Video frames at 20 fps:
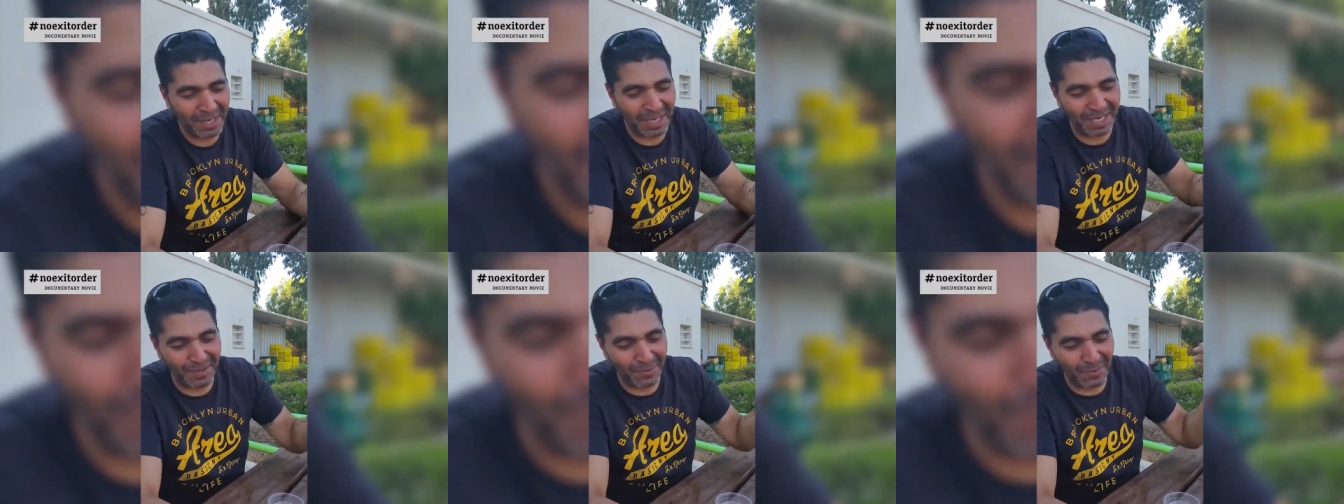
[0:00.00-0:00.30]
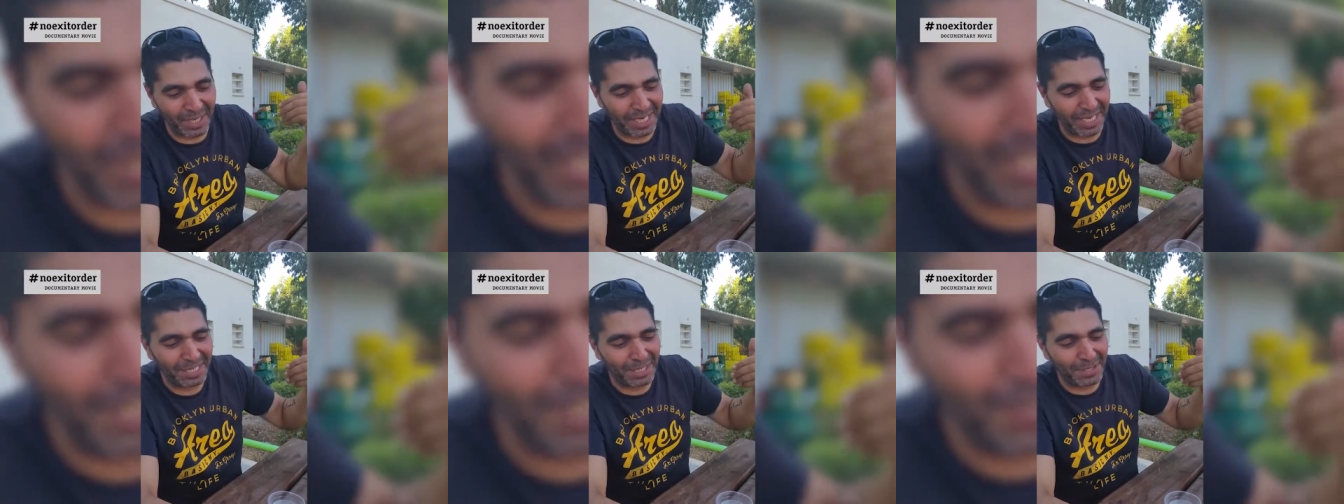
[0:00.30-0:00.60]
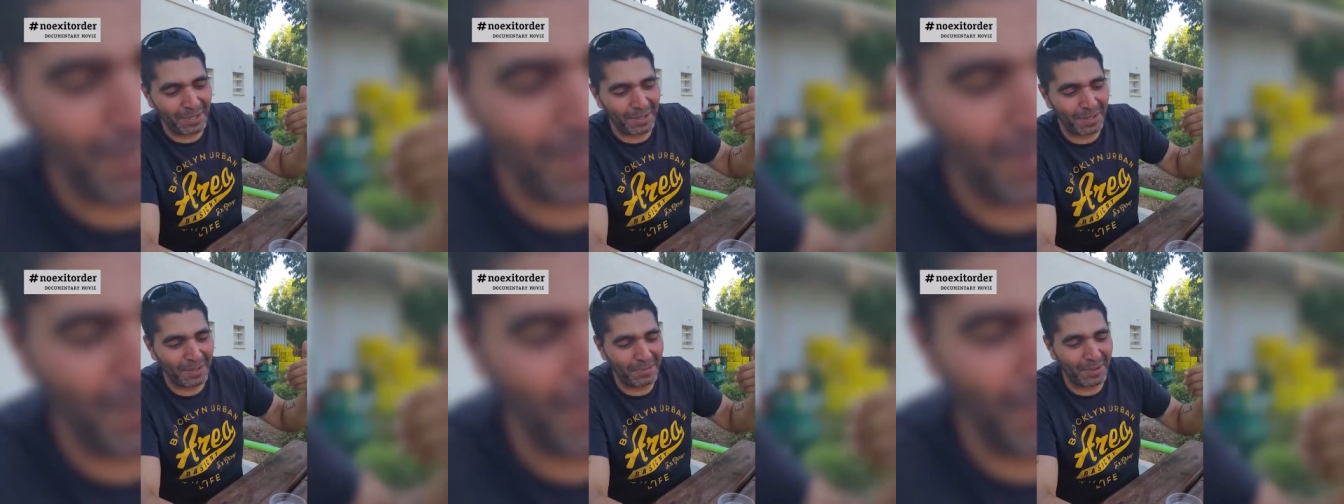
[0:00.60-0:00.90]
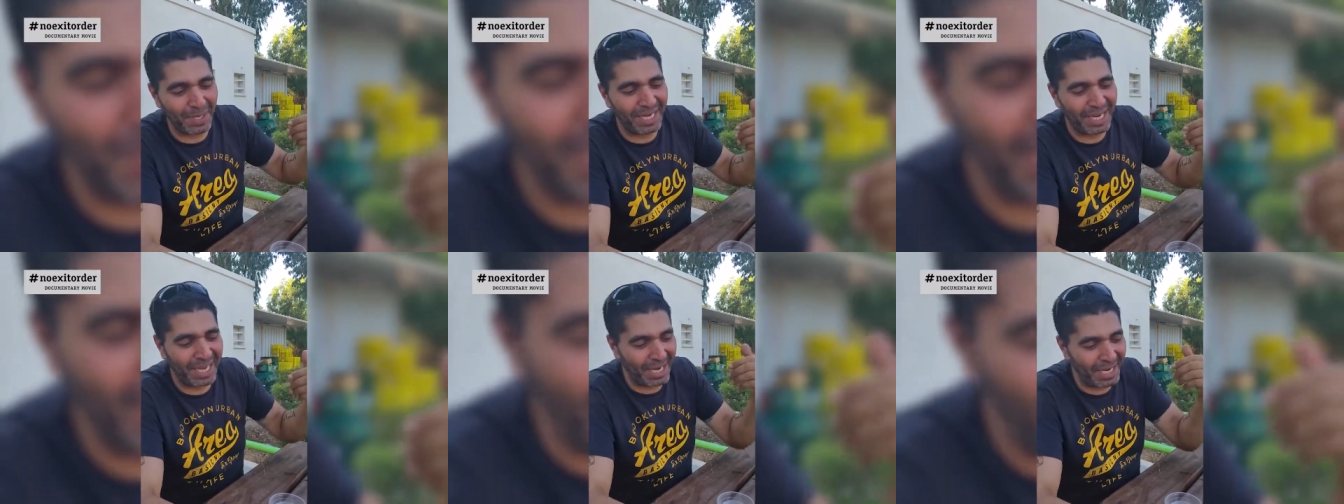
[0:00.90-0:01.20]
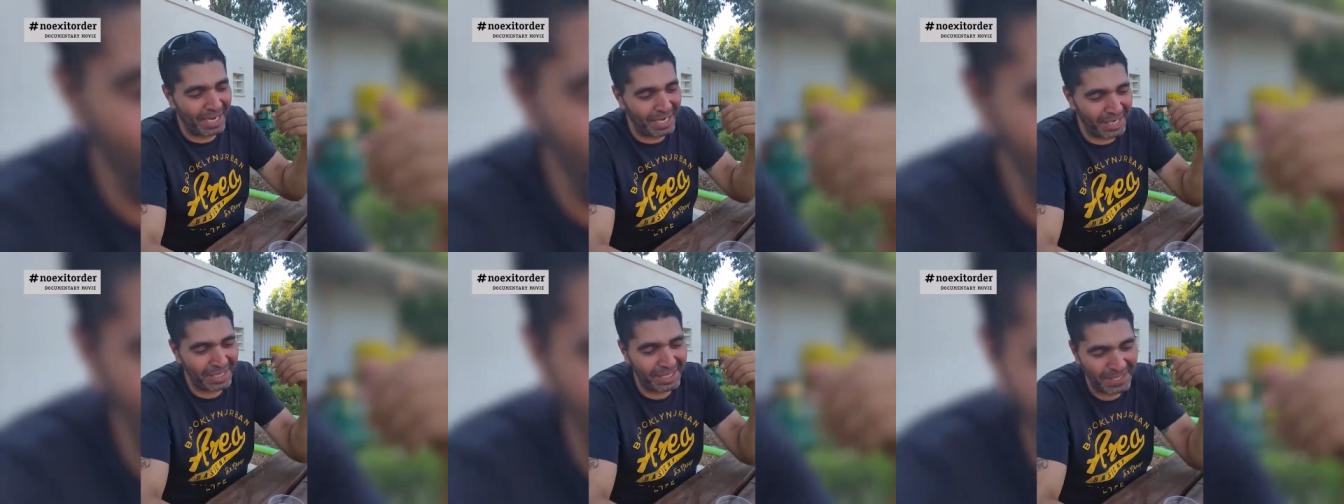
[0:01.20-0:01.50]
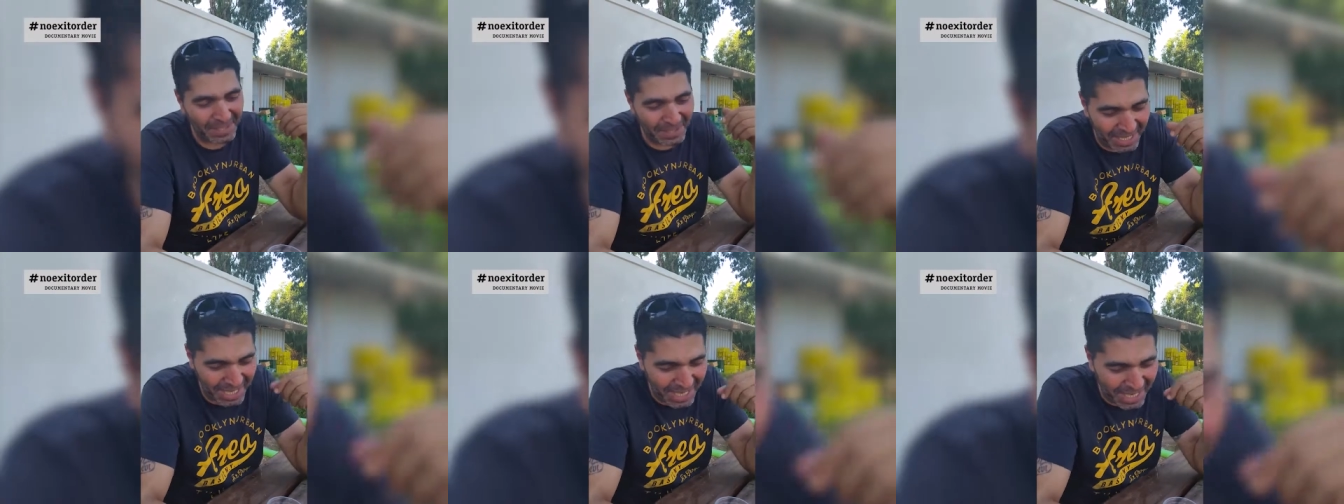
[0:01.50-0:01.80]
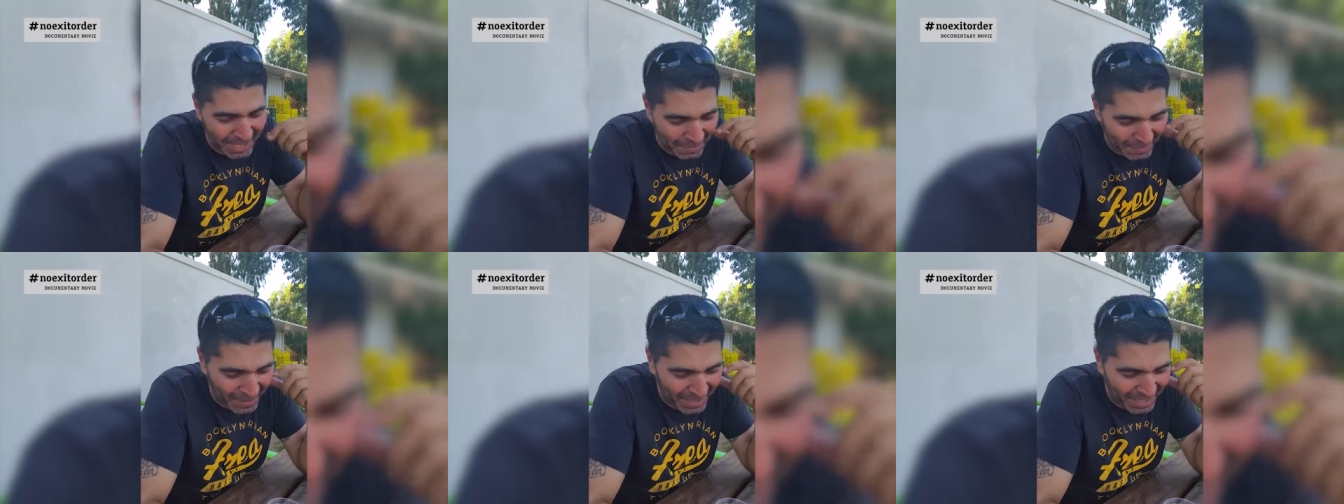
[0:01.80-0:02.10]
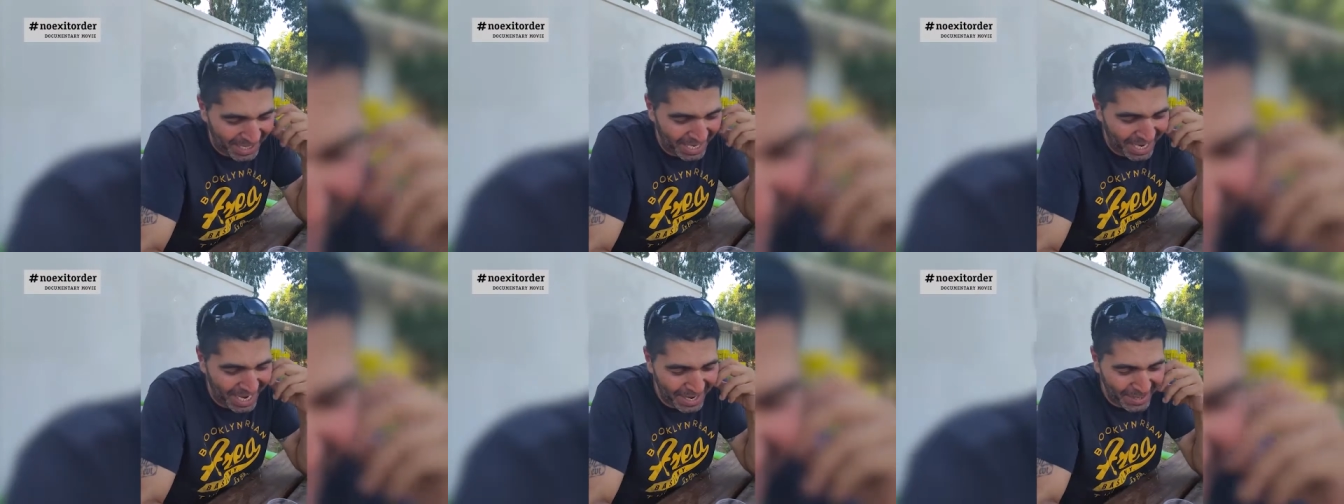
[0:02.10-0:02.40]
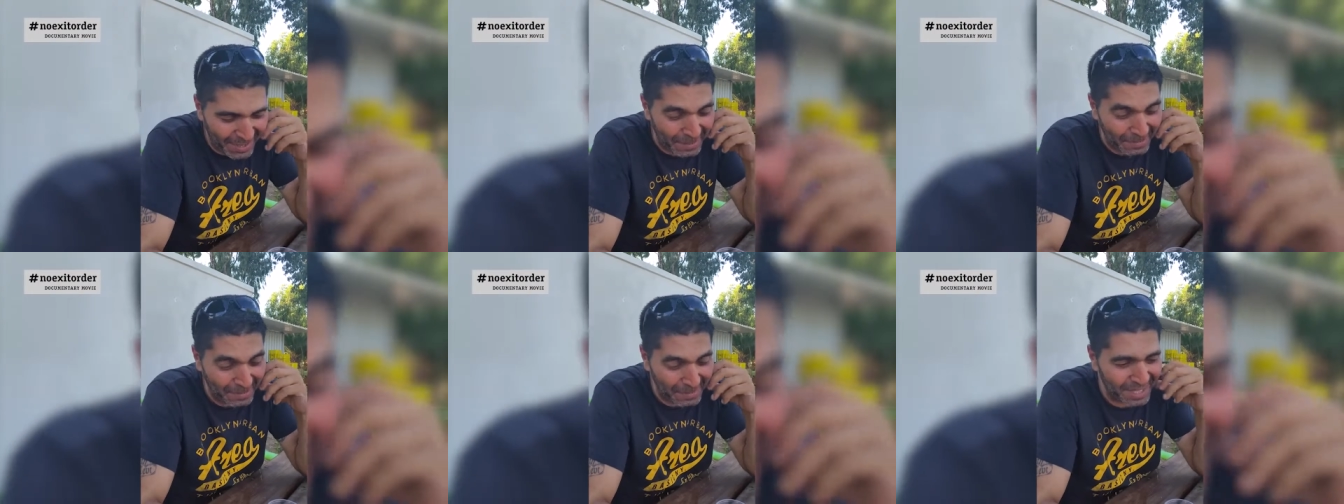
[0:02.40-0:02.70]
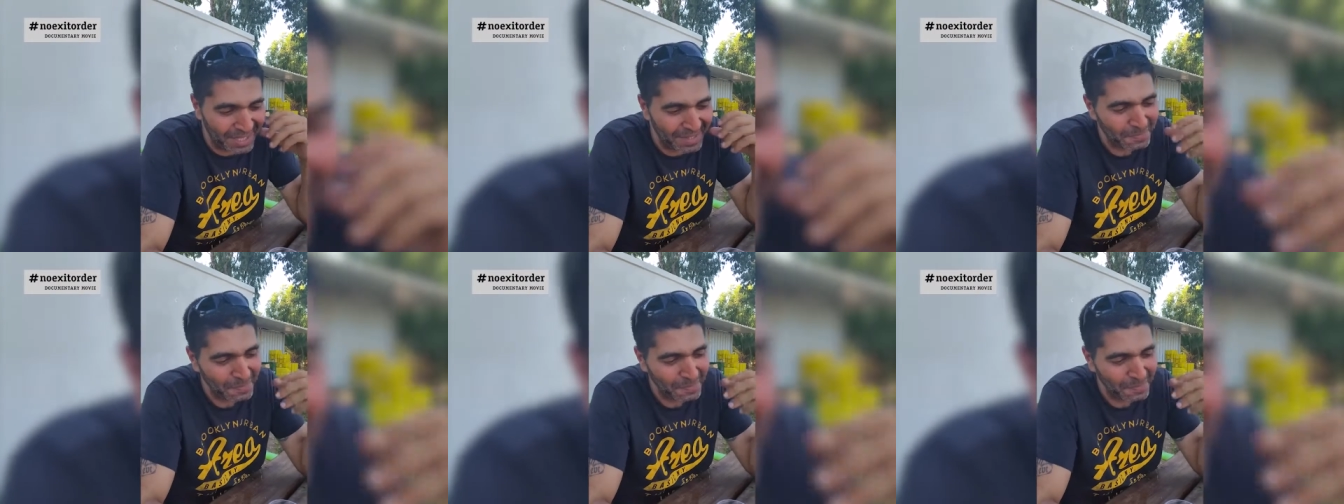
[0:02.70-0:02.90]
And when I learn in the army Arabs,